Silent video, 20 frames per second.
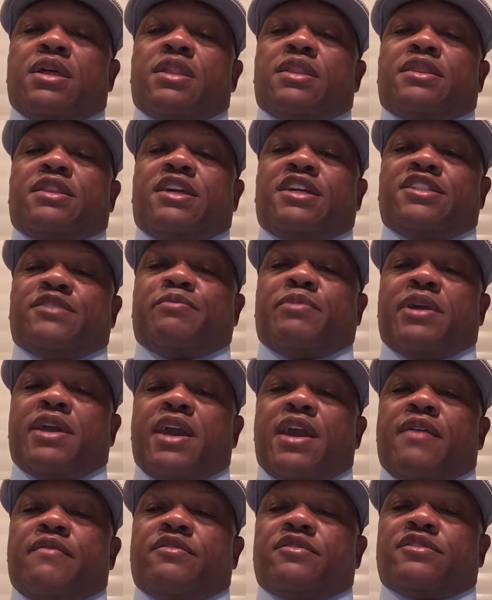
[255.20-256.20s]
These
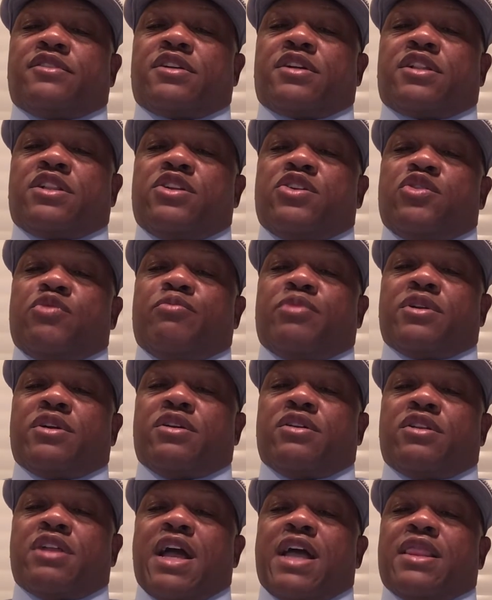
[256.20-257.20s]
behaviors include but
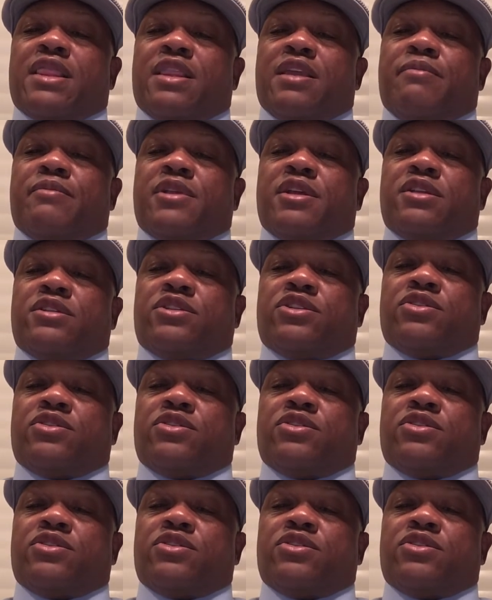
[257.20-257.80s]
are not limited